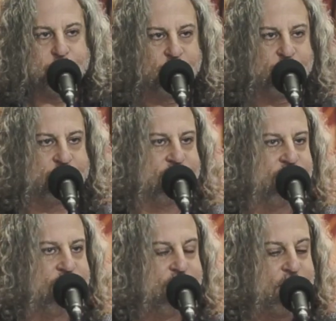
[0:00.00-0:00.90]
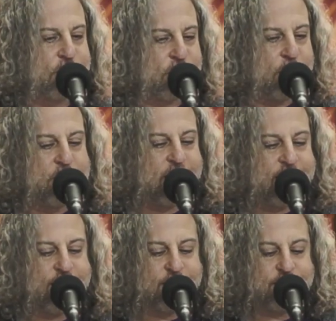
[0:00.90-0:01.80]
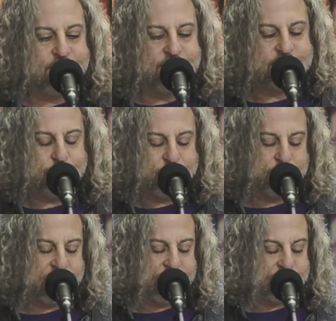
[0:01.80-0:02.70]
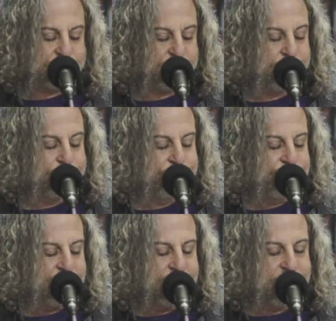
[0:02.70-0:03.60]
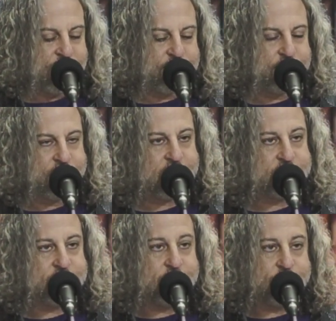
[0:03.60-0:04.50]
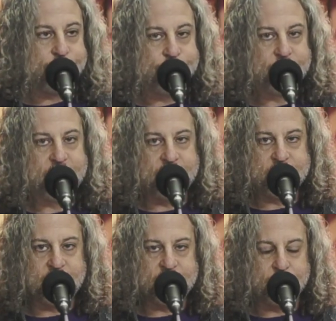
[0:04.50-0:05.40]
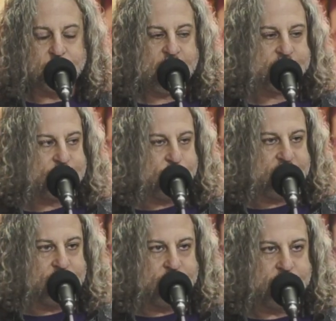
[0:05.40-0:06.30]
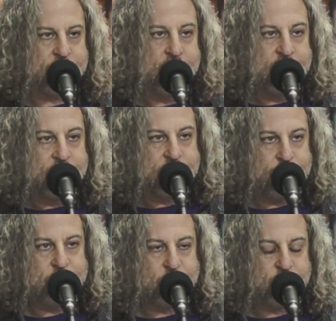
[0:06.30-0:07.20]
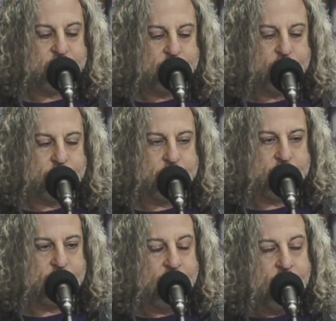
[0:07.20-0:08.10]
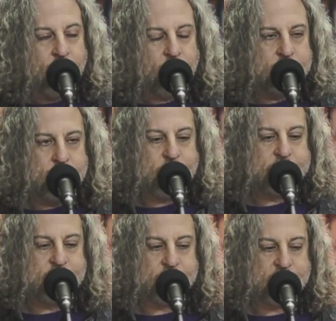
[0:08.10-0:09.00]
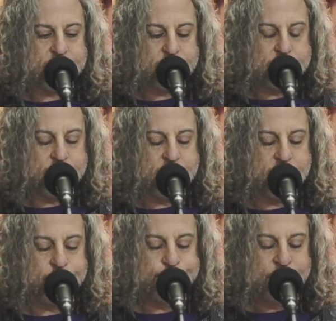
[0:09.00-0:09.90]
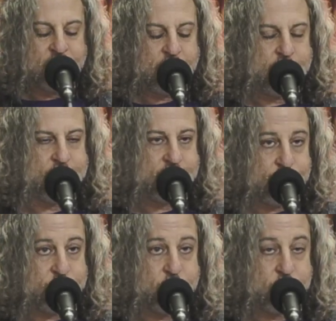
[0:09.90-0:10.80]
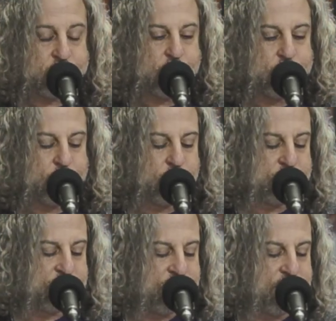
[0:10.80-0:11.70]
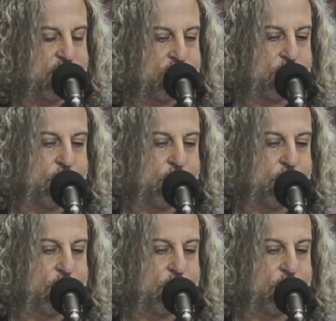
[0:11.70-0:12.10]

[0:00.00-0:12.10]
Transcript: Morrison from my heart, deep in my soul. And thanks again. It's a blast to be here and keep doing what you're doing. And all of you out there, thanks for tuning in and keep doing what you're doing. We'll see you again soon.